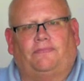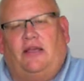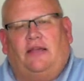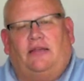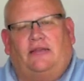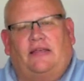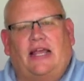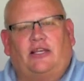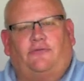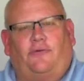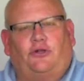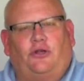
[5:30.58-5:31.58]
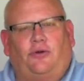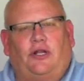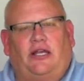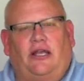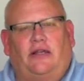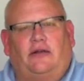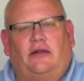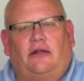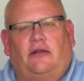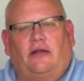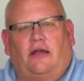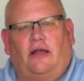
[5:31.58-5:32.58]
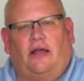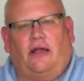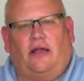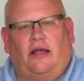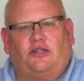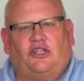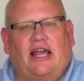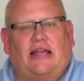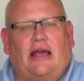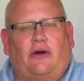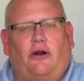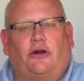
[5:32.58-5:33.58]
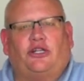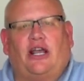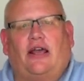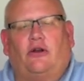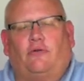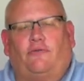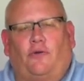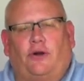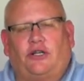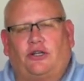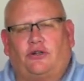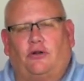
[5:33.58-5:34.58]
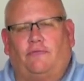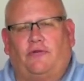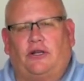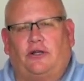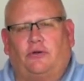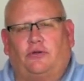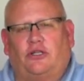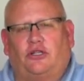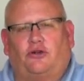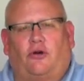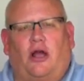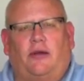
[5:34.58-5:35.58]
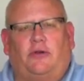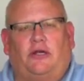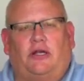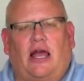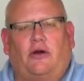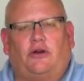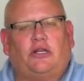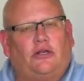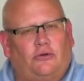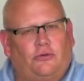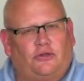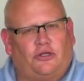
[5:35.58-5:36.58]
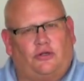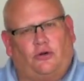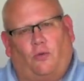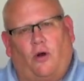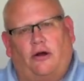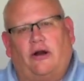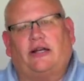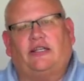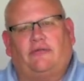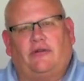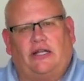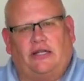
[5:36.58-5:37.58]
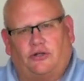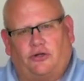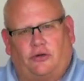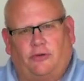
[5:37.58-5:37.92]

Thanks for tuning in, and check out our channel for additional videos describing how to use your water activity instrument.